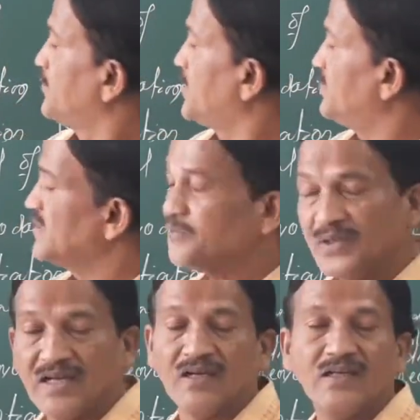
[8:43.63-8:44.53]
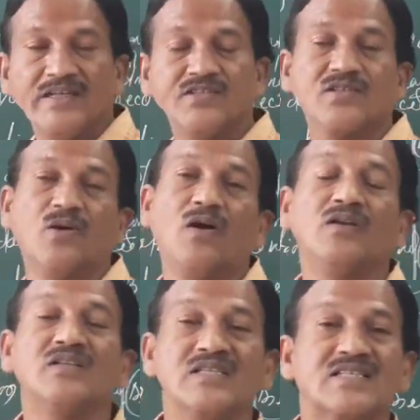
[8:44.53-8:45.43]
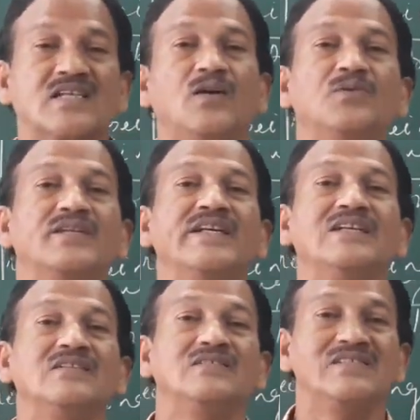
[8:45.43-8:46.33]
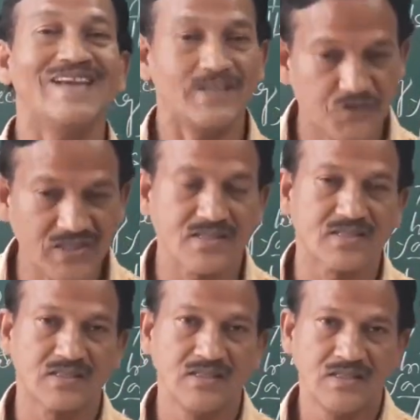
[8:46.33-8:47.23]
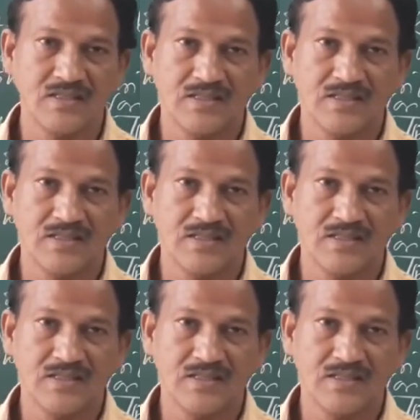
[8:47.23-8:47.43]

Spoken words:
from the bill is called discounting charges.